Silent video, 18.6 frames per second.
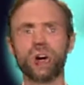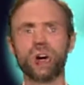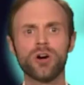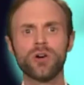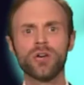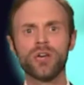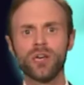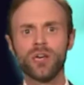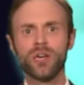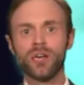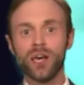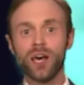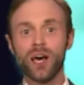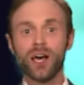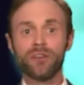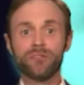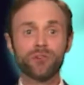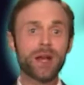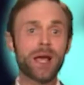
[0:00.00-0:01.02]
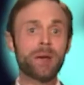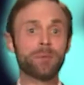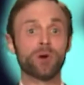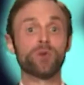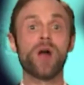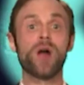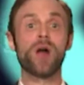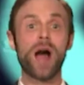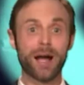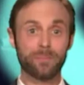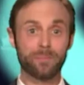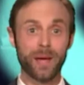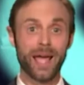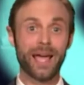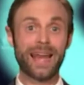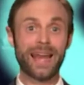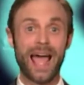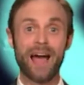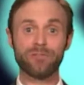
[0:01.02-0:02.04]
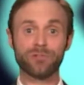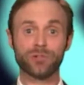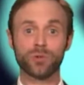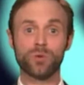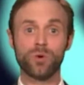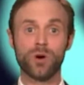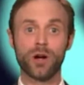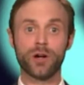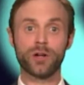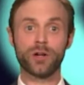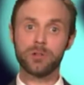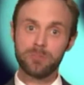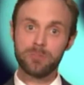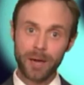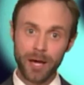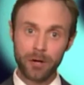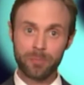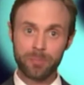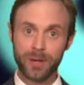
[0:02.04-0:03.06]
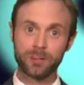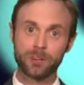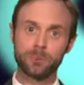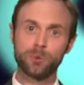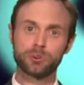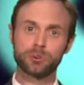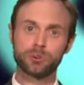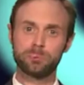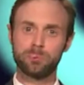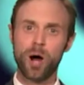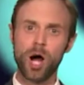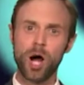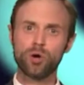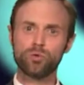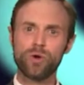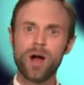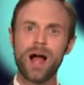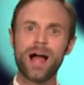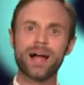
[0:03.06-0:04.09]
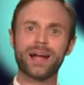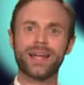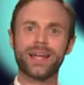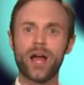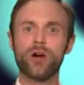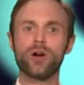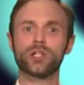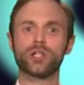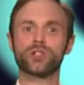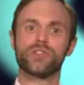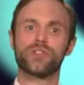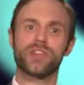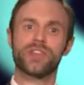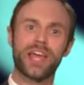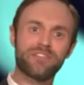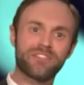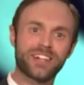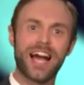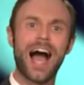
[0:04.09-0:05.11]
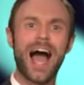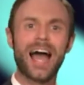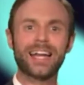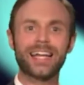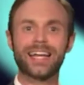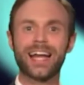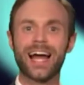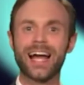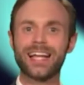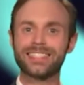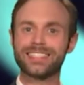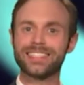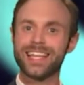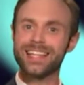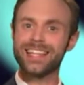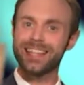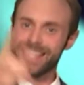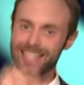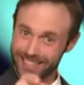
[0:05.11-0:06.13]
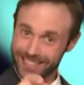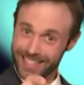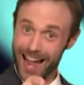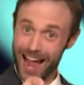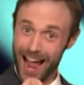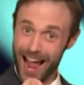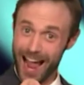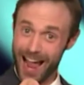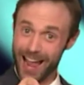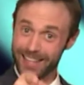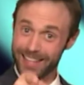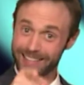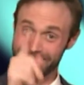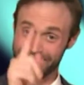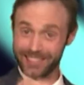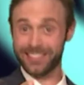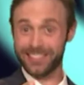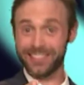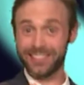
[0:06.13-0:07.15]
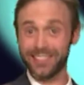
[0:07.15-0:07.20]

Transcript: So if you're naming a rock band after one, you'd better pick the most punk rock character they've got, and I'd say these guys